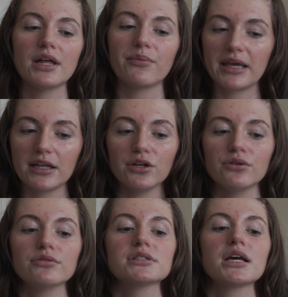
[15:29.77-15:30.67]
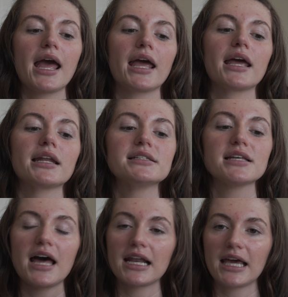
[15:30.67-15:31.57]
can use. And into
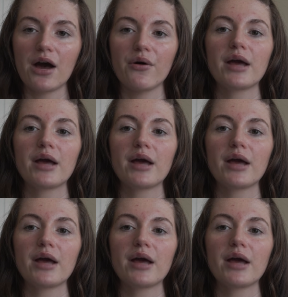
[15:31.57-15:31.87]
that account,